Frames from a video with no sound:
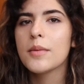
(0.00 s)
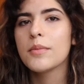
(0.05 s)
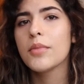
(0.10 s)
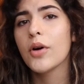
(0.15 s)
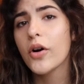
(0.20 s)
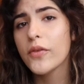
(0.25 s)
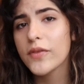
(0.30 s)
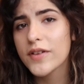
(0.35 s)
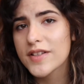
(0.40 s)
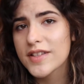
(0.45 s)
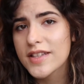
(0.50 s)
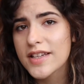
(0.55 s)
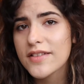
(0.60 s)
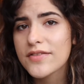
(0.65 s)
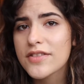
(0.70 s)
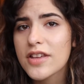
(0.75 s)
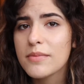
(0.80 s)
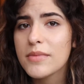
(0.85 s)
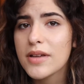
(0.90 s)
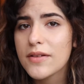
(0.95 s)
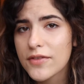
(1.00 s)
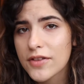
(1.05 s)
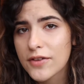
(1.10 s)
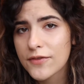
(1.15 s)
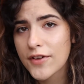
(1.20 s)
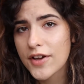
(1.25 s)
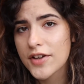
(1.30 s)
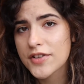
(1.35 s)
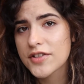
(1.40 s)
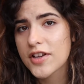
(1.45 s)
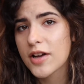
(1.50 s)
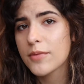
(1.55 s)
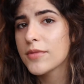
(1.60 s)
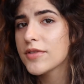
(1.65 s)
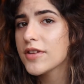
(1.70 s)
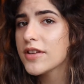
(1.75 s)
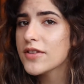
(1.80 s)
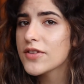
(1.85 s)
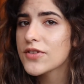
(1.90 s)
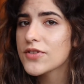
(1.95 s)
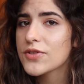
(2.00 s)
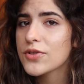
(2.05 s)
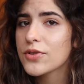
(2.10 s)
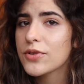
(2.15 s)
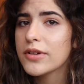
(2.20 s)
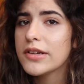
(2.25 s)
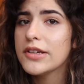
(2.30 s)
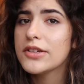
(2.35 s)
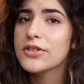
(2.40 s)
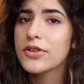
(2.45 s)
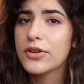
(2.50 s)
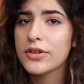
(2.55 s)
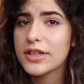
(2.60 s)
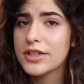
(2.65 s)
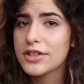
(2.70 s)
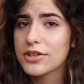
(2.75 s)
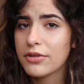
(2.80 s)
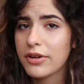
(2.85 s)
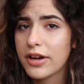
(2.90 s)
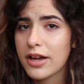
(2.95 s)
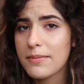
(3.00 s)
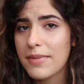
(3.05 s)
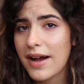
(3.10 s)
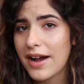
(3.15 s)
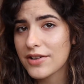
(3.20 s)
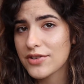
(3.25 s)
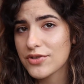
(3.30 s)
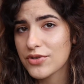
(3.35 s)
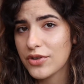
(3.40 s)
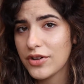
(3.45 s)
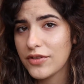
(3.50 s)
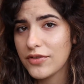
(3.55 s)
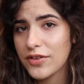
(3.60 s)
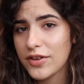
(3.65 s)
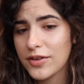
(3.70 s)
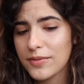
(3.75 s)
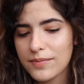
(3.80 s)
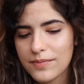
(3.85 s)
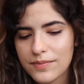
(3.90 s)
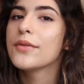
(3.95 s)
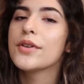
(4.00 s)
But obviously, if they meet for the first time within the story, you don't need to create a backstory for them.